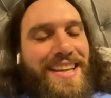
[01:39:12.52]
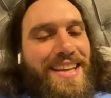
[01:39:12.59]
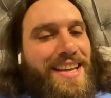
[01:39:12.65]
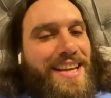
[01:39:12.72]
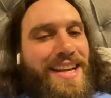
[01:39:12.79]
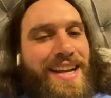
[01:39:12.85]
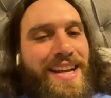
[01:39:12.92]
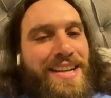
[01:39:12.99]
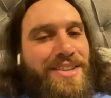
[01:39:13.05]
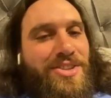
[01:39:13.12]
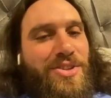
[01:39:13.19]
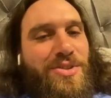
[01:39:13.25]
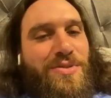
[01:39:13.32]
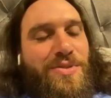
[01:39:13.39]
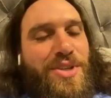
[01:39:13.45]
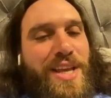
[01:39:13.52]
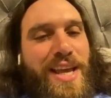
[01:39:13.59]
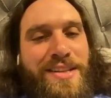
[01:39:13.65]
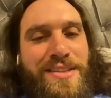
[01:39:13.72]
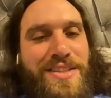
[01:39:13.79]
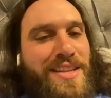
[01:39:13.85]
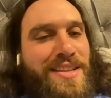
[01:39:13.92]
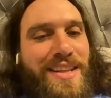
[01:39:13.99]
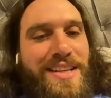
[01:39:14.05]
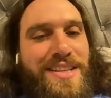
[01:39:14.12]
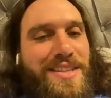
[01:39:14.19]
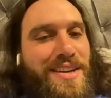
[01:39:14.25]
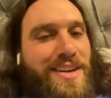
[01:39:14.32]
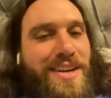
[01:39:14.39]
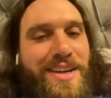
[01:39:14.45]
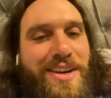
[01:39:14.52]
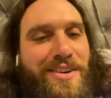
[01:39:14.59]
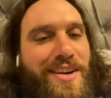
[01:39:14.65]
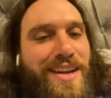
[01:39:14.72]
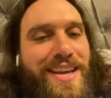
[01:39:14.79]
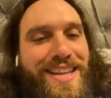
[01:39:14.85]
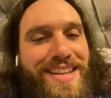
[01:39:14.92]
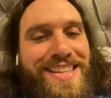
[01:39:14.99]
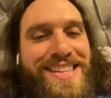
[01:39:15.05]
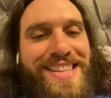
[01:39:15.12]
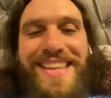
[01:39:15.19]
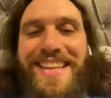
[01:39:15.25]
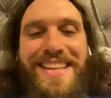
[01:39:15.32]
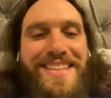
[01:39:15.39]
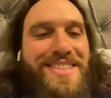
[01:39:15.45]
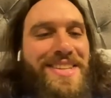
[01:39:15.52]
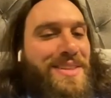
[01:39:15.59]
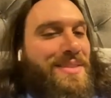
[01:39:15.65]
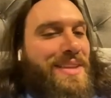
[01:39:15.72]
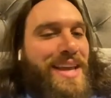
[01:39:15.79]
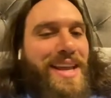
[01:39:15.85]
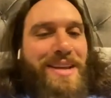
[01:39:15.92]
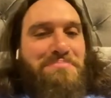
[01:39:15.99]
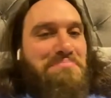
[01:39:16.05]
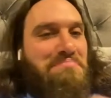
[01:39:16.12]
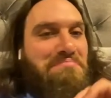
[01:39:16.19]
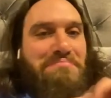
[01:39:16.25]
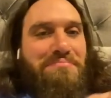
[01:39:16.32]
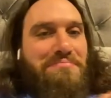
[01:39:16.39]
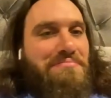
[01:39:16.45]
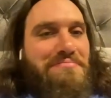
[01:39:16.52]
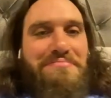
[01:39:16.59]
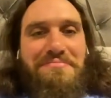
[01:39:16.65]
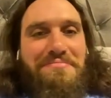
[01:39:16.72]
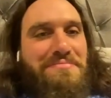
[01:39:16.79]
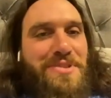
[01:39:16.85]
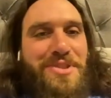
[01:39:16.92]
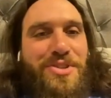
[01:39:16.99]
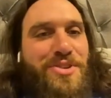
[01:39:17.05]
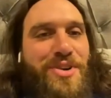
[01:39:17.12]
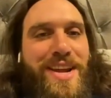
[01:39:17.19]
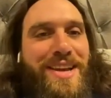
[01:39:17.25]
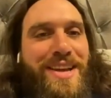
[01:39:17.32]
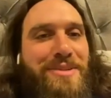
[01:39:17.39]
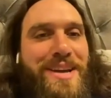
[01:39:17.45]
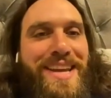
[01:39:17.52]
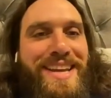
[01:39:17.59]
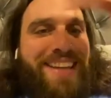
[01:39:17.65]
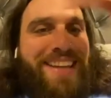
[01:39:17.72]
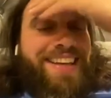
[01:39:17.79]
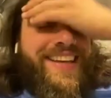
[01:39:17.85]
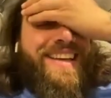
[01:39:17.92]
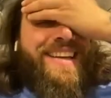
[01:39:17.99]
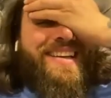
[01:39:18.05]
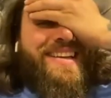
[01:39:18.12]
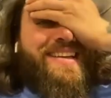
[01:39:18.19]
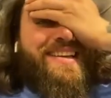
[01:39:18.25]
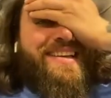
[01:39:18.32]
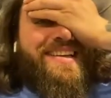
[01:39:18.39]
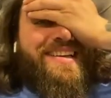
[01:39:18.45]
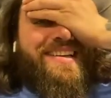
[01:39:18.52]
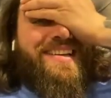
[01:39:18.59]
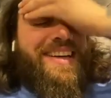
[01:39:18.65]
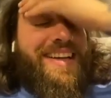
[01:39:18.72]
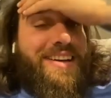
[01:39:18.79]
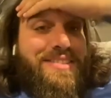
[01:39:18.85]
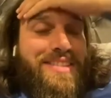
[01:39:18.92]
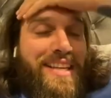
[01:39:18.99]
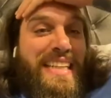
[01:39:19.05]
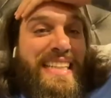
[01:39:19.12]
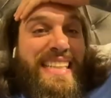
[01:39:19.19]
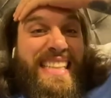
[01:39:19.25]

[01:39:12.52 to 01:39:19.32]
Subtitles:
and she instantly started crying, like, straight away. I was like,